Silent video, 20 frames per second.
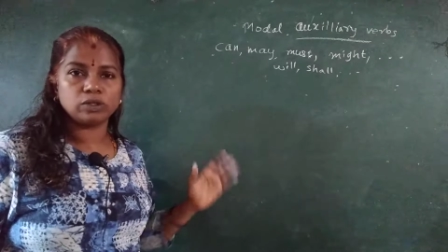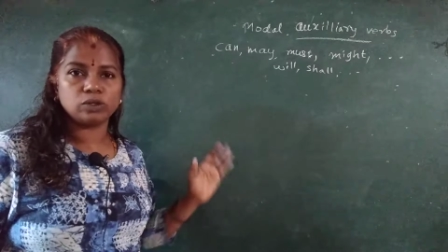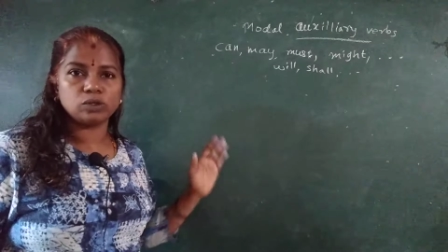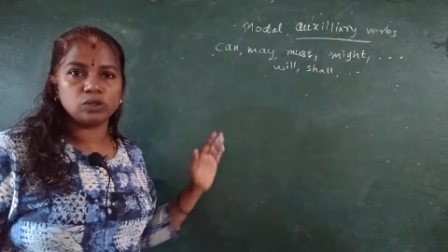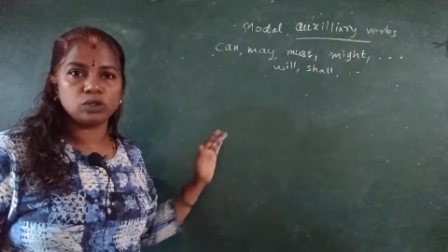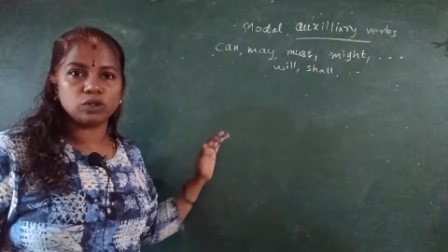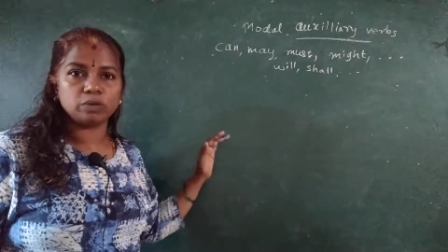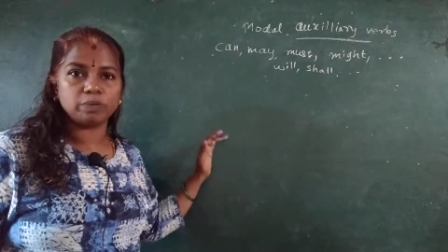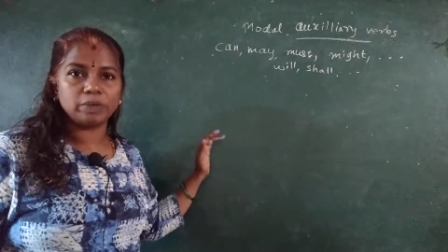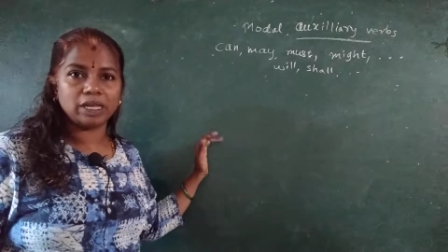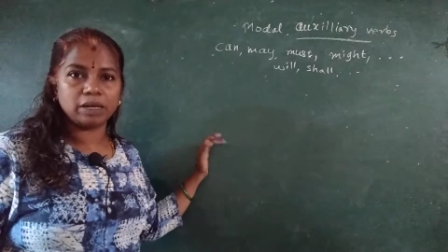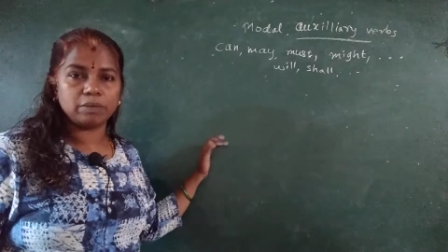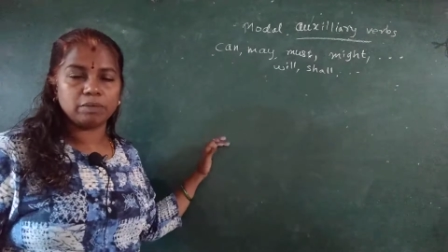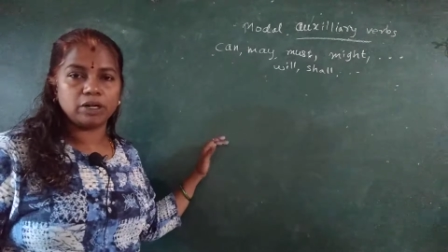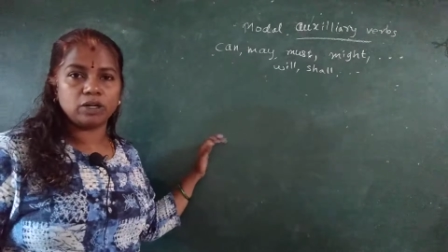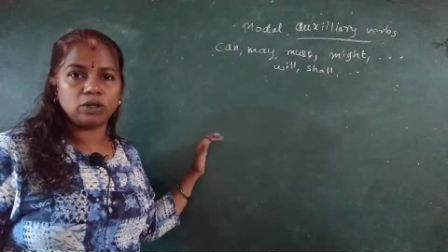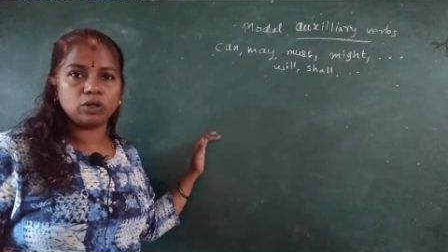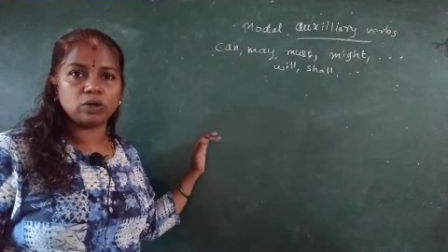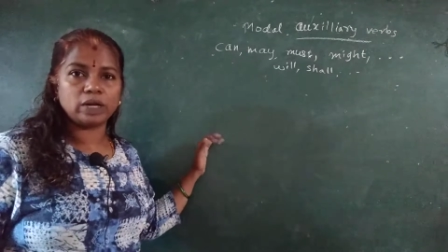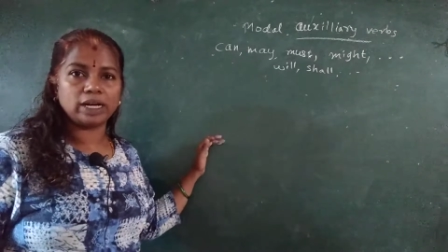you should be
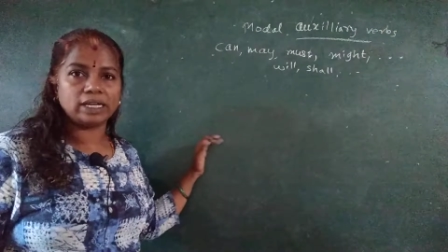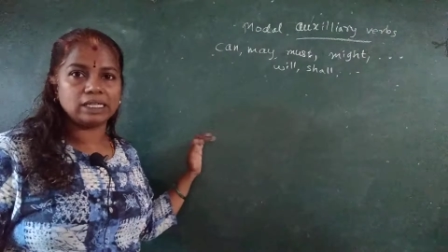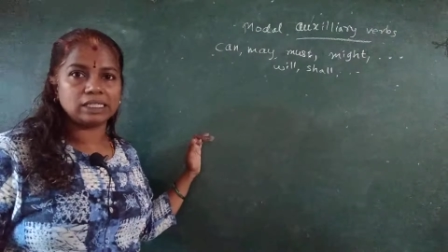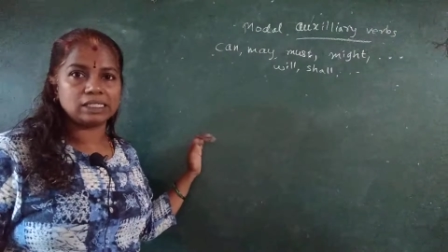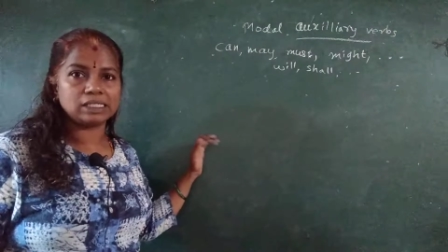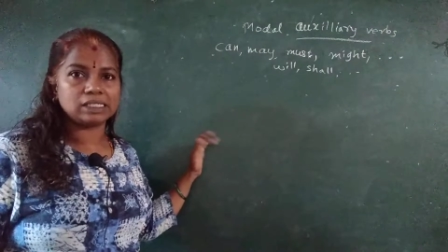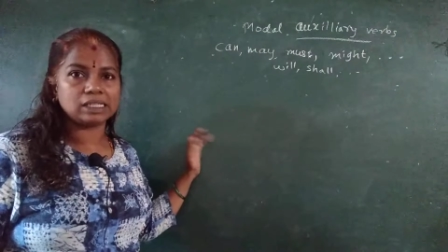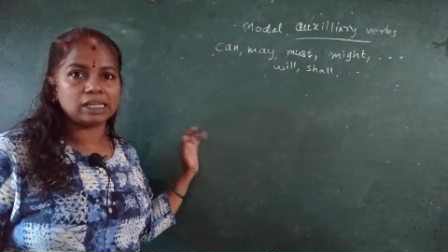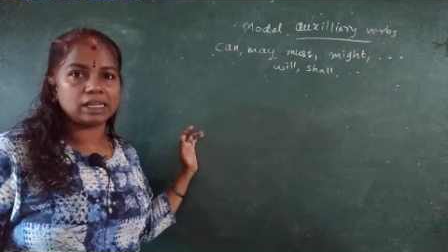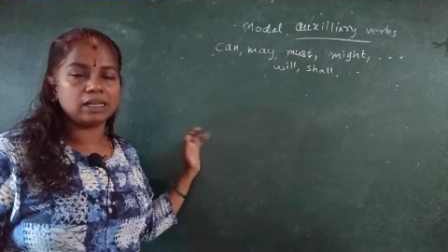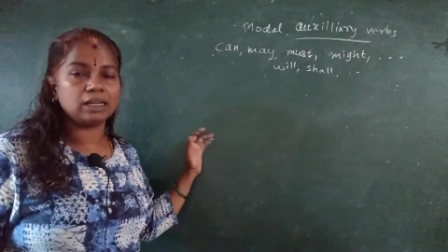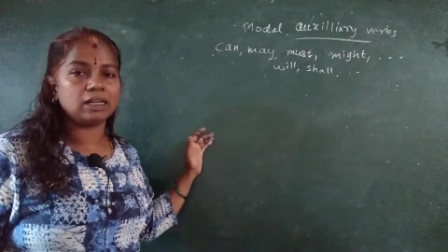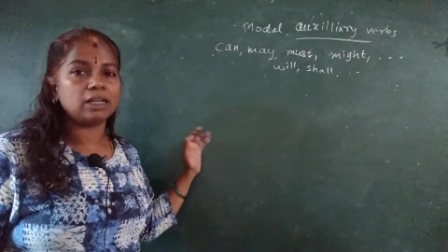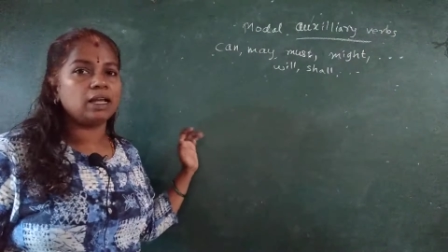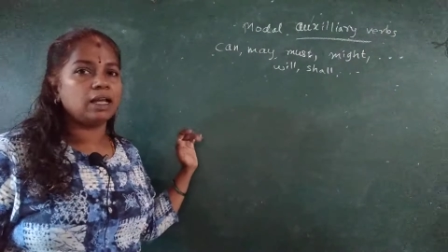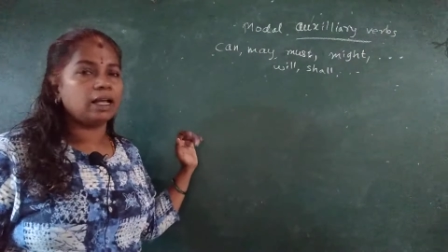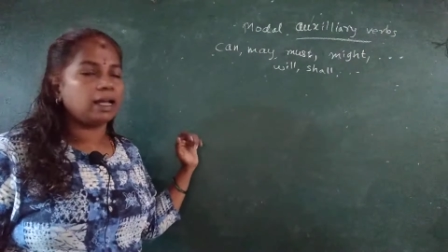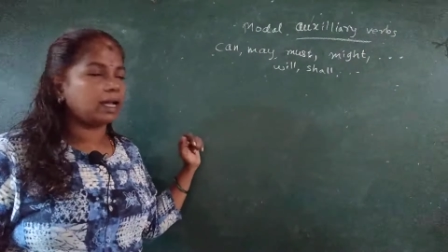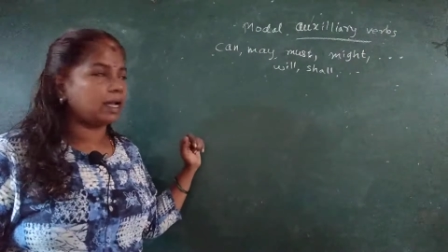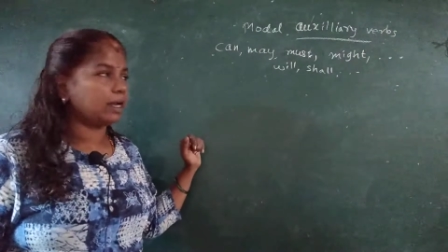able to understand
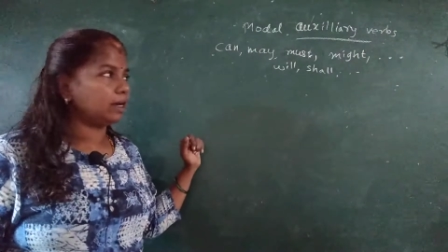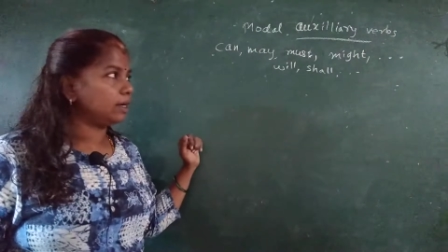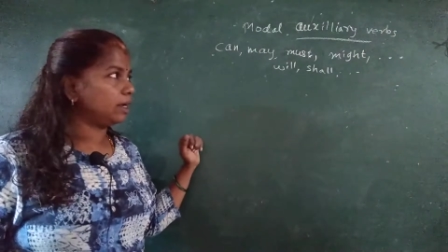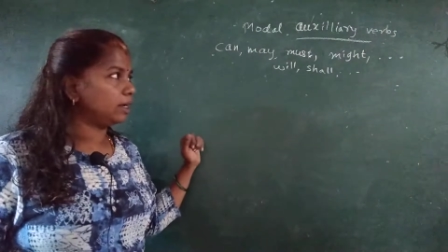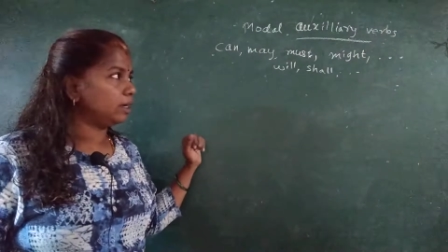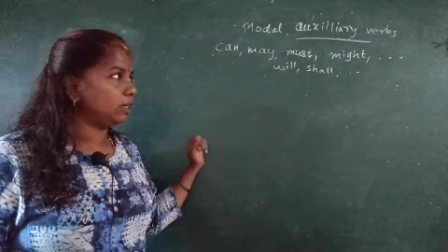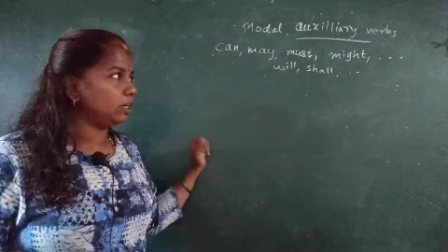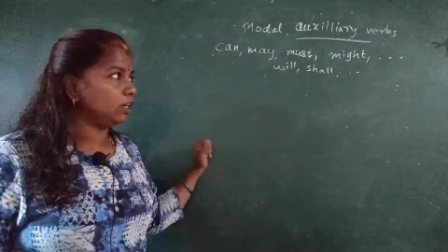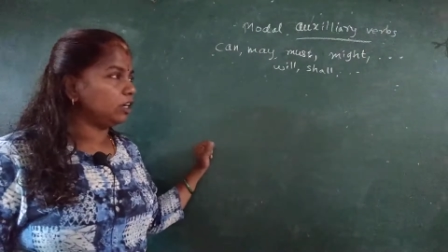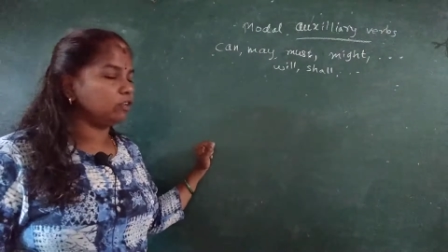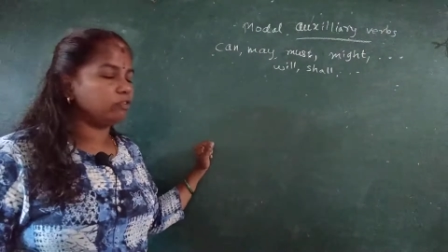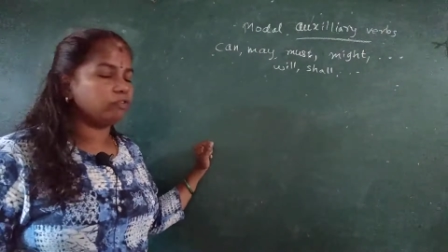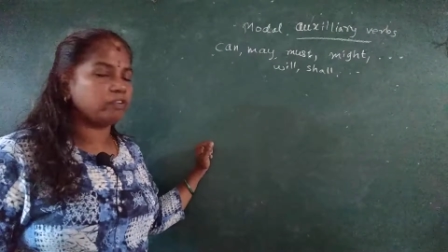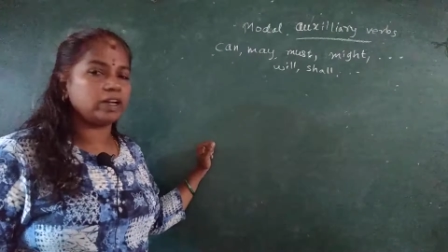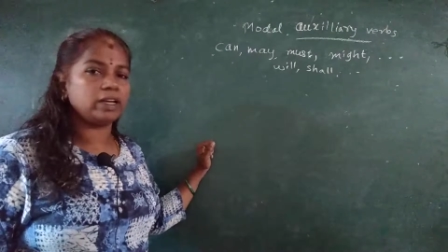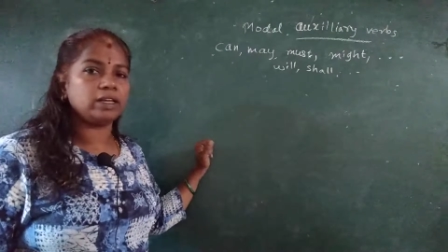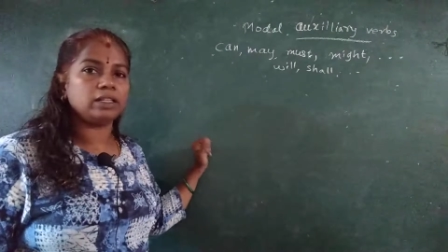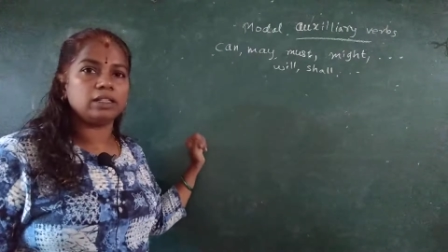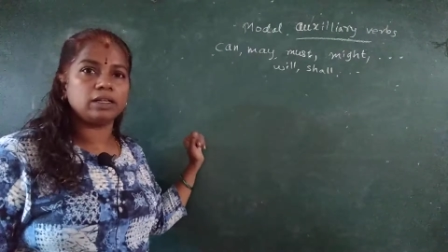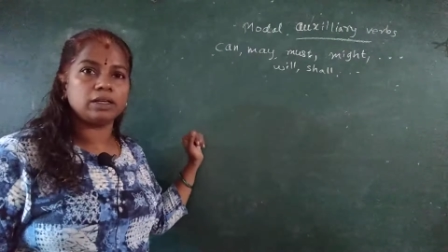and
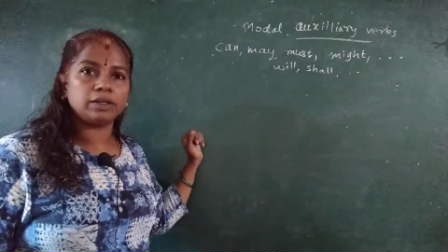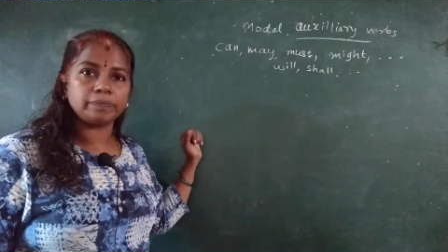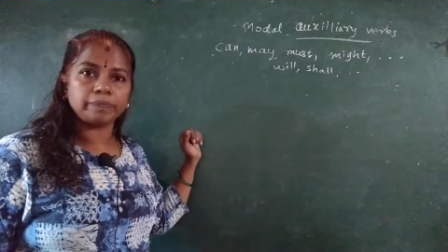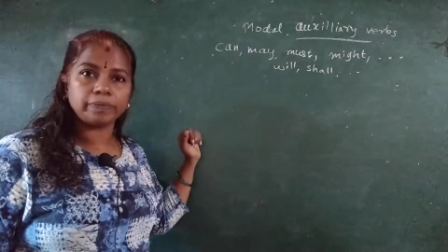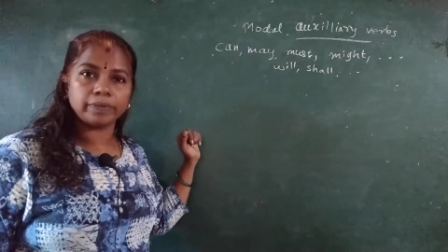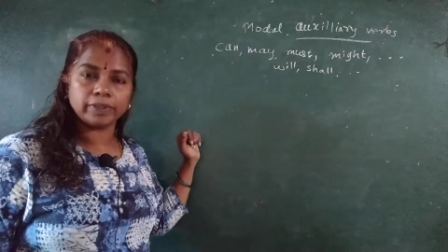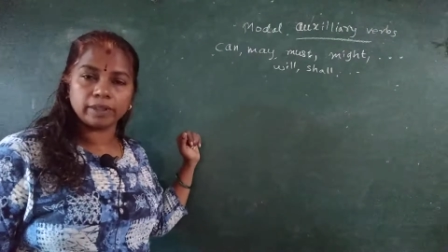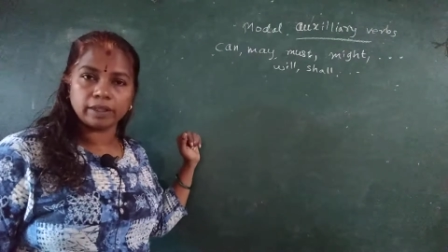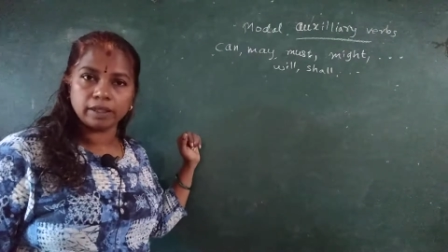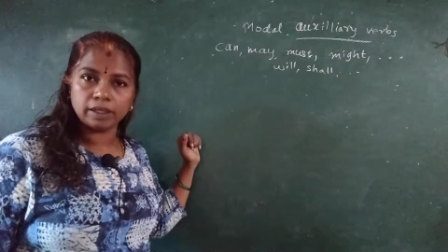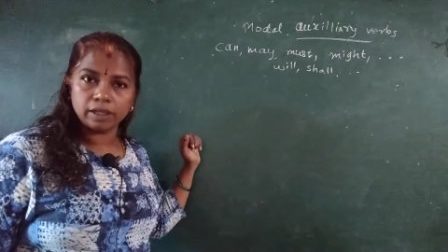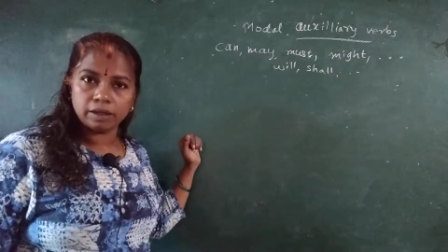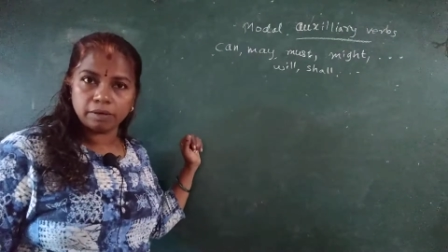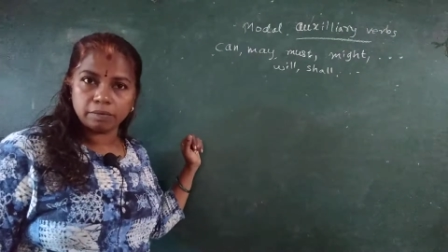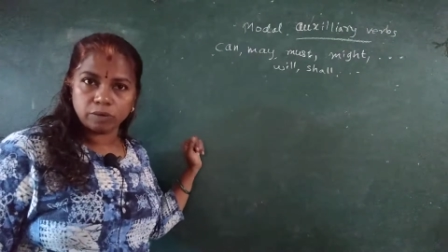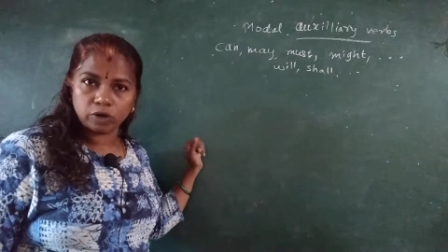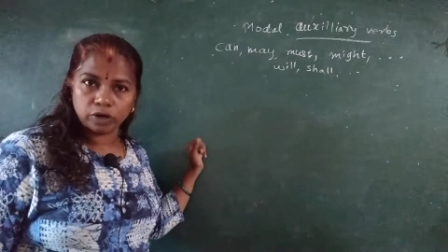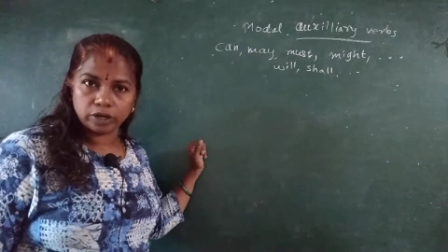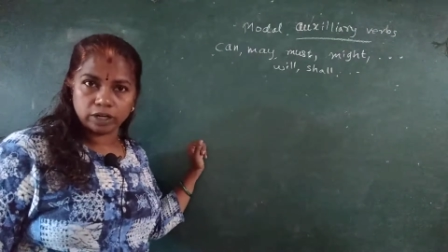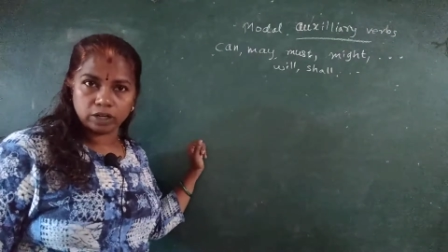identify the
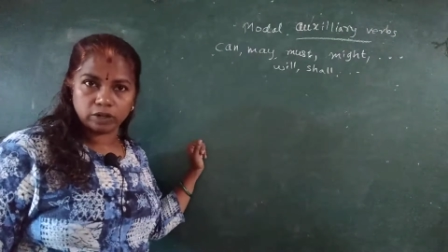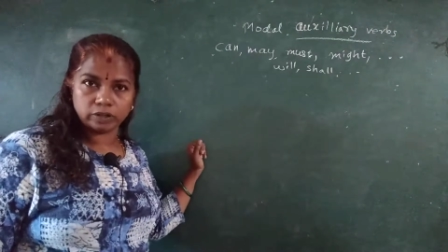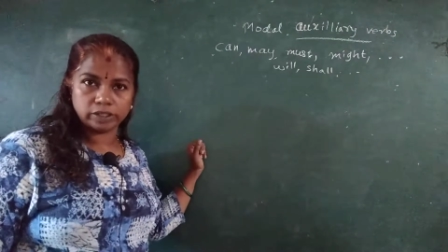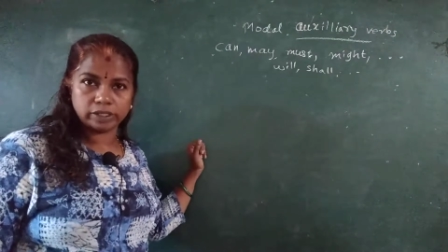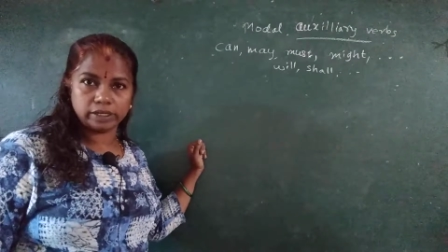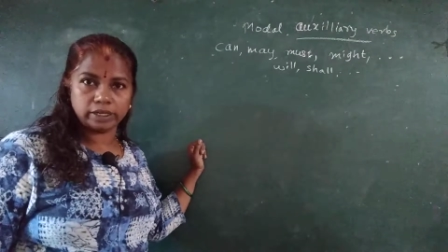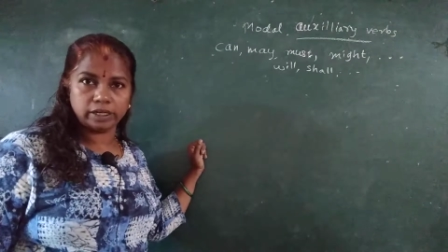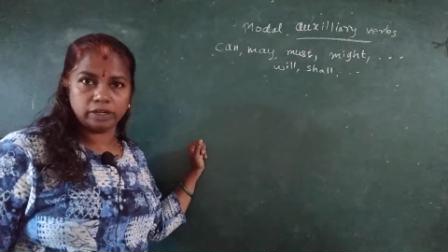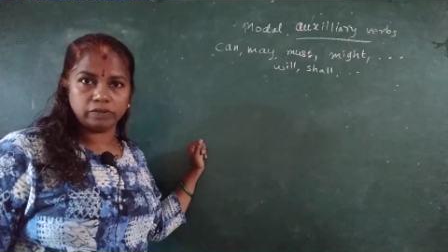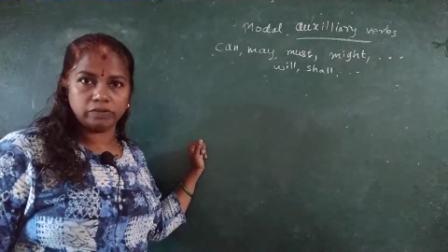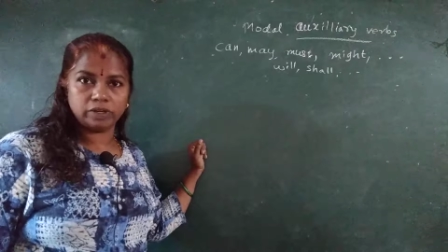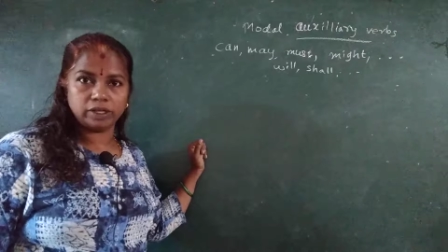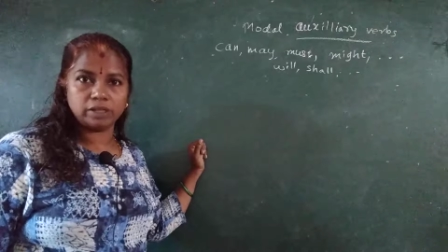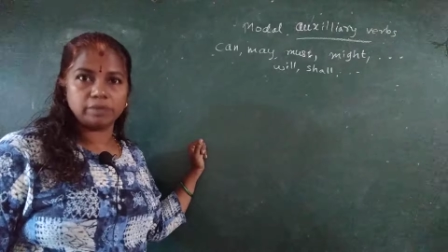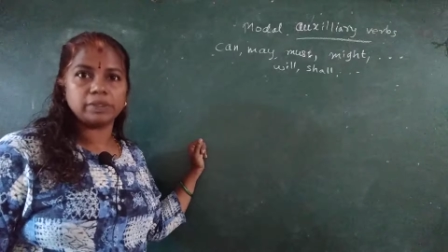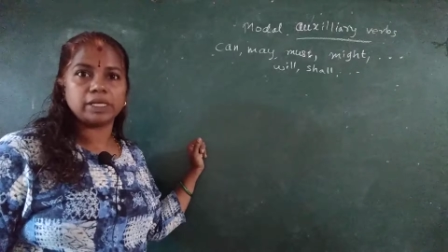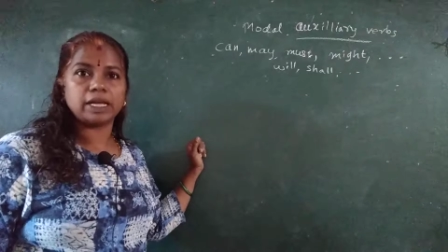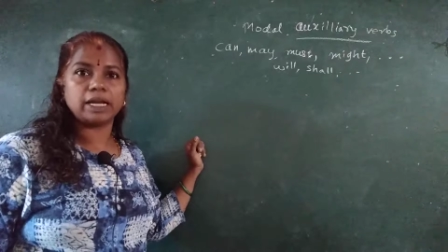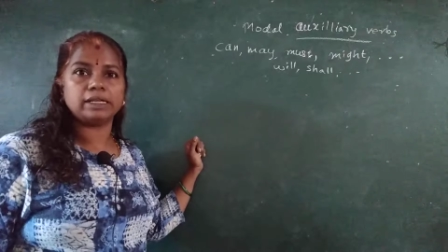modal auxiliary verbs.